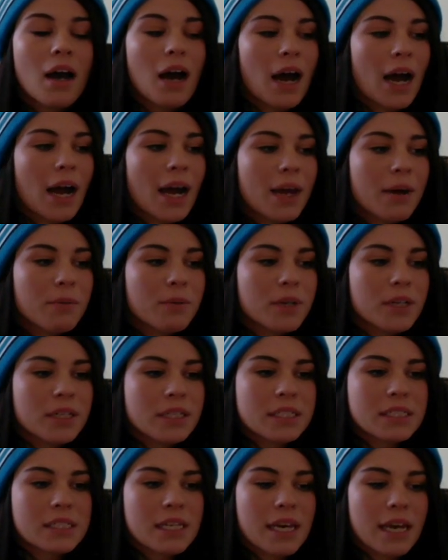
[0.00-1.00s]
I
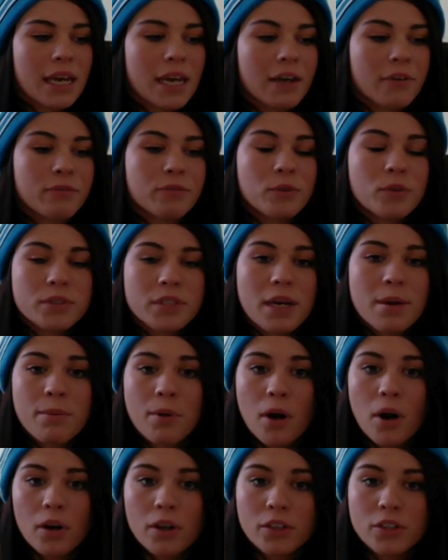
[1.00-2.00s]
was a full-time
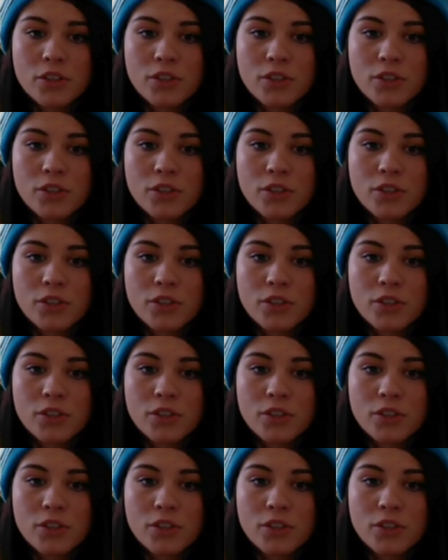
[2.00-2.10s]
college